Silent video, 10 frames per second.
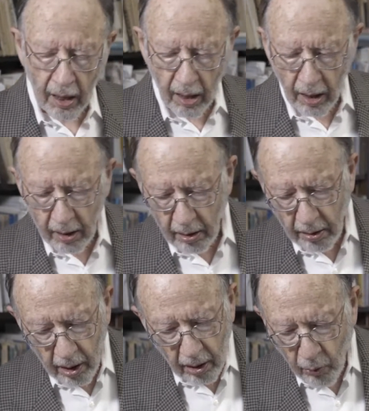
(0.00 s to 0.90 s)
It
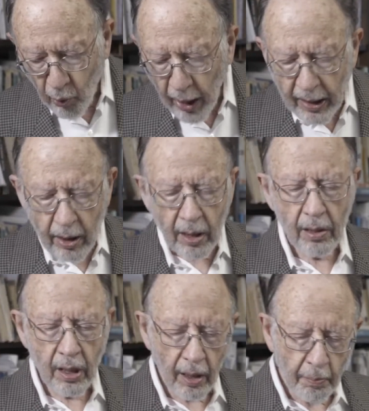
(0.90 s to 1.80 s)

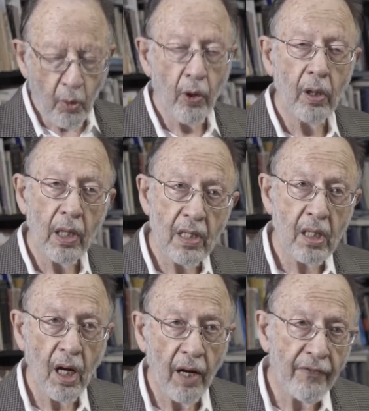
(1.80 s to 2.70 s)
renders him more or less
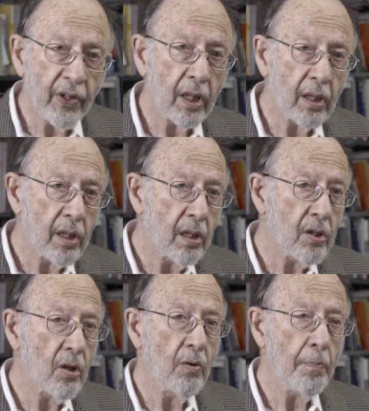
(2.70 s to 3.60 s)
confident in his
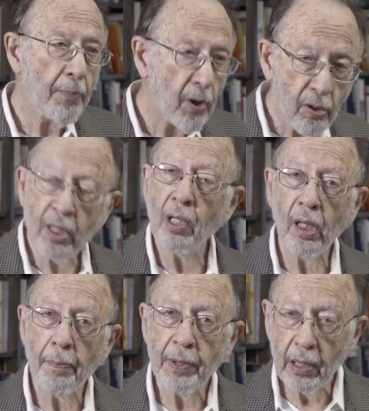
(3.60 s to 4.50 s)
own personal
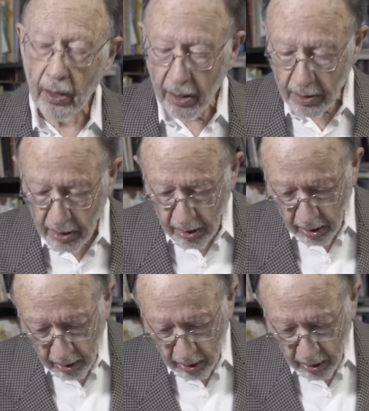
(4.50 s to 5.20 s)
opinions.